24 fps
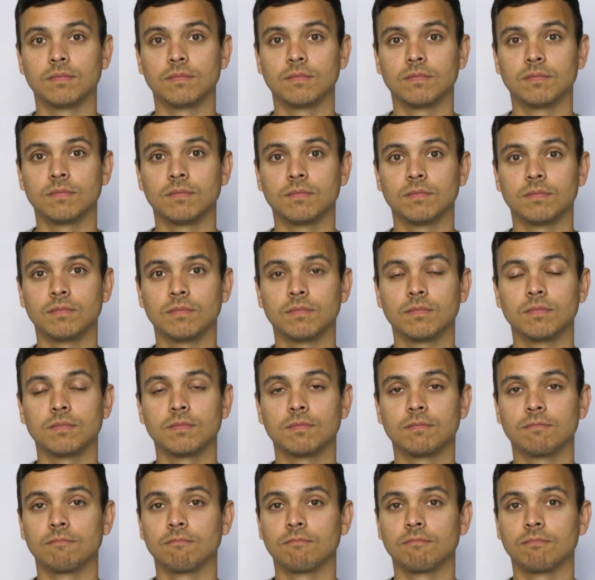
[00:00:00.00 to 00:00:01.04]

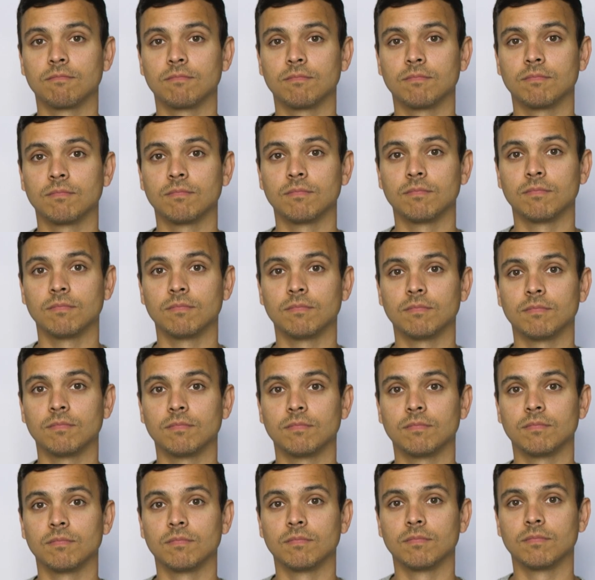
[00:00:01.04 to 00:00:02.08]

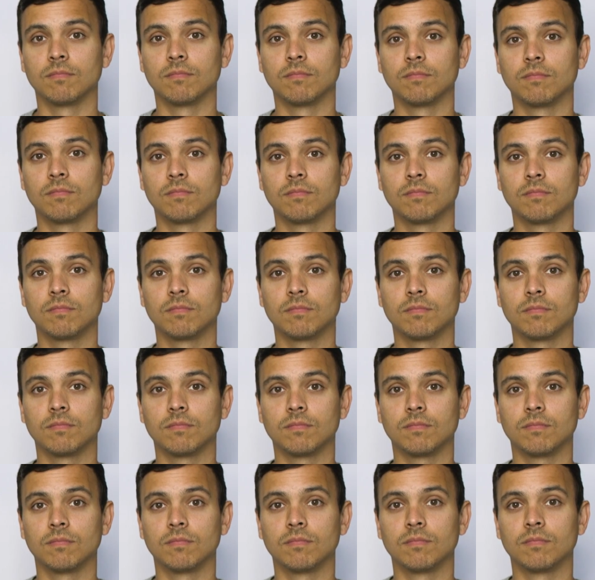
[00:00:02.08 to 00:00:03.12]

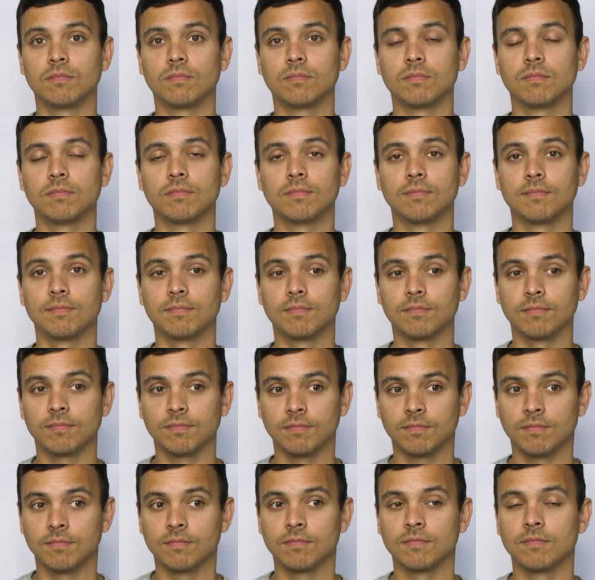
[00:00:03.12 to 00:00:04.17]

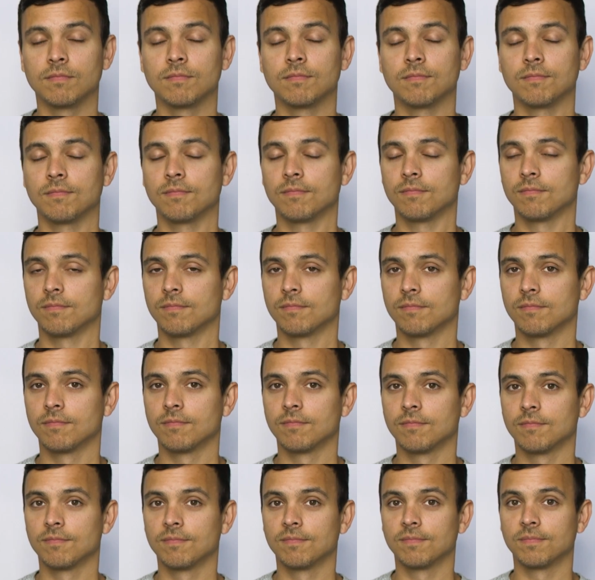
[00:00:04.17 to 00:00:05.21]

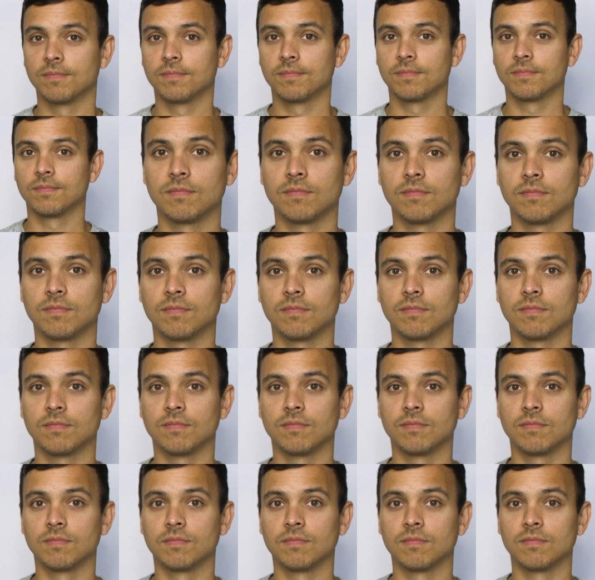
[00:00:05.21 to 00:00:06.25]

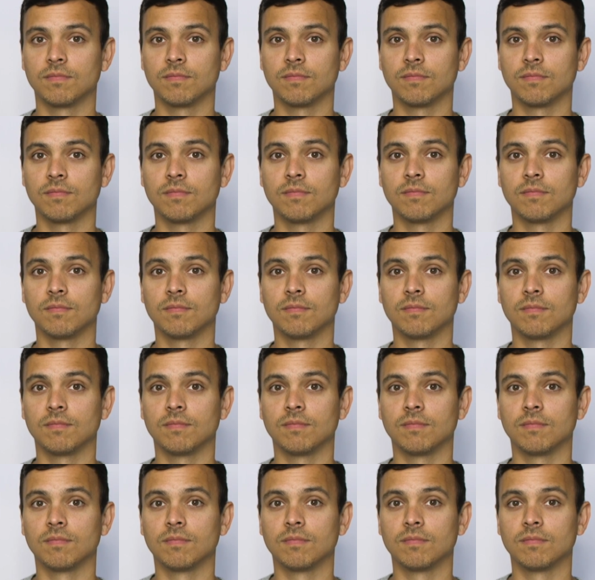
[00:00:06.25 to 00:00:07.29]

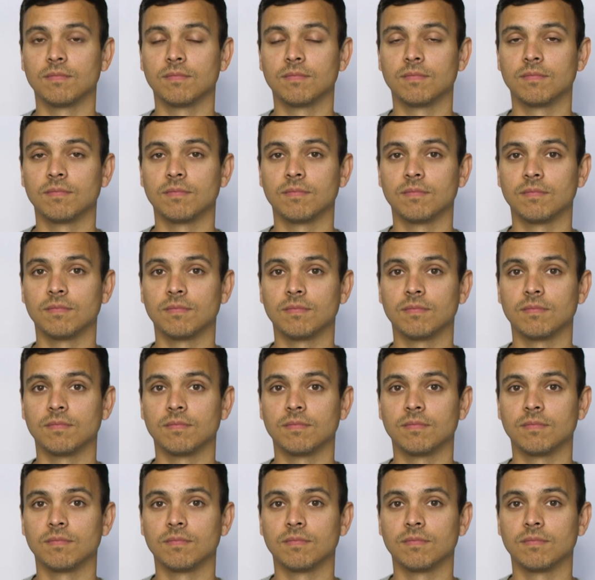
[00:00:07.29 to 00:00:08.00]
(not speaking)